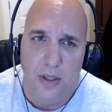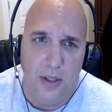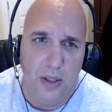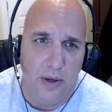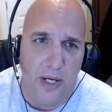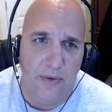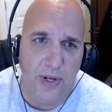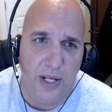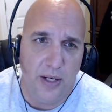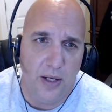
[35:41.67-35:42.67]
You know,
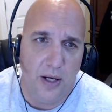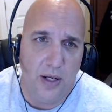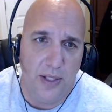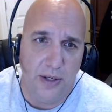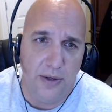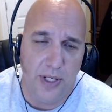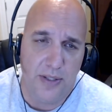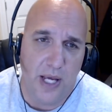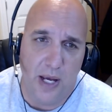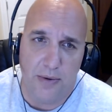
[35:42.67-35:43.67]
even at uh, dealer
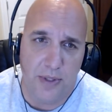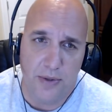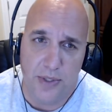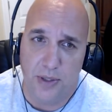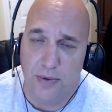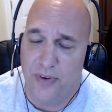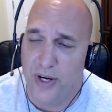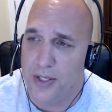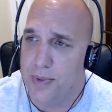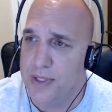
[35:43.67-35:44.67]
discounts, they're still very
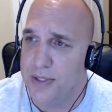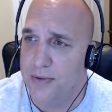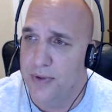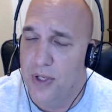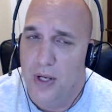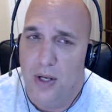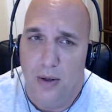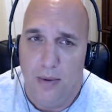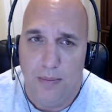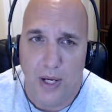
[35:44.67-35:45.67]
expensive.
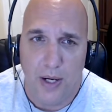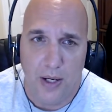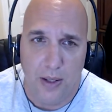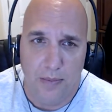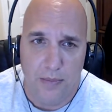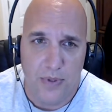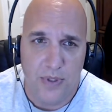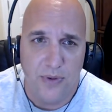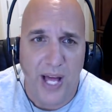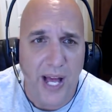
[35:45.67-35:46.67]
But um,
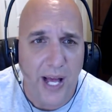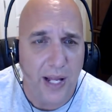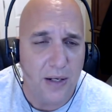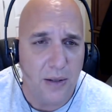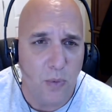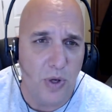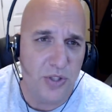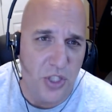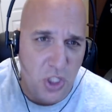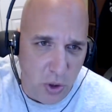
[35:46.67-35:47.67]
so that
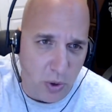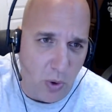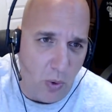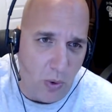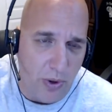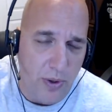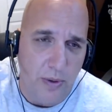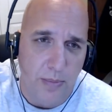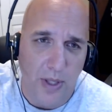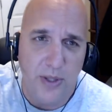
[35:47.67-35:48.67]
was the unicorn.
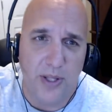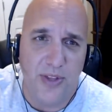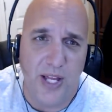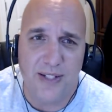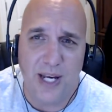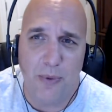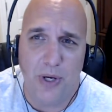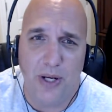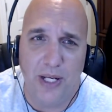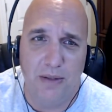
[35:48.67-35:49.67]
But the things I
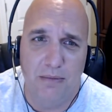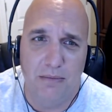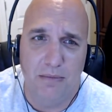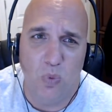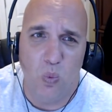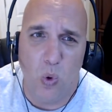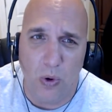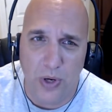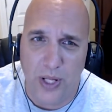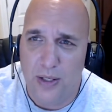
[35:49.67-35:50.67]
really
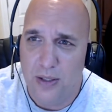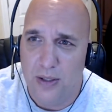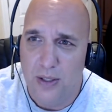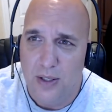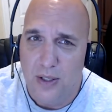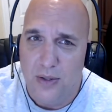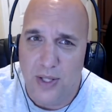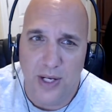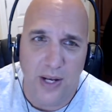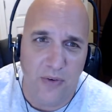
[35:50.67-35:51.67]
wanted
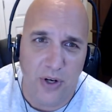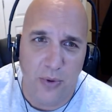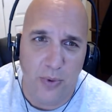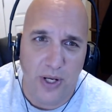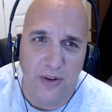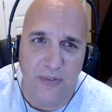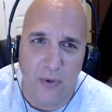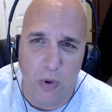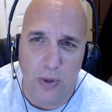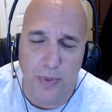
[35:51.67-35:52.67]
that never could really
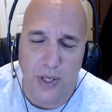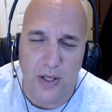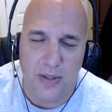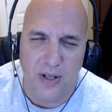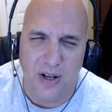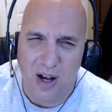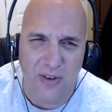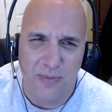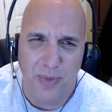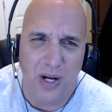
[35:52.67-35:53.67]
afford because a lot
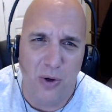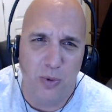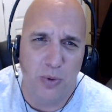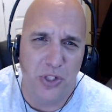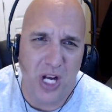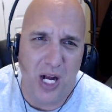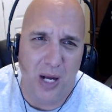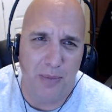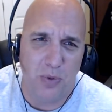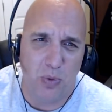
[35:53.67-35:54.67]
of my local
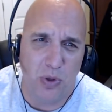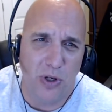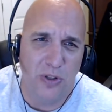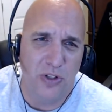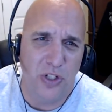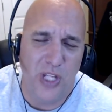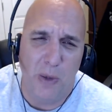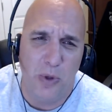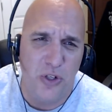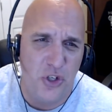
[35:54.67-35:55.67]
shops were they
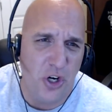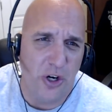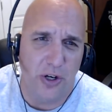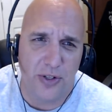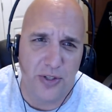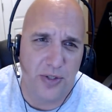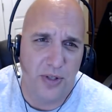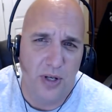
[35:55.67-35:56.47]
were jerks.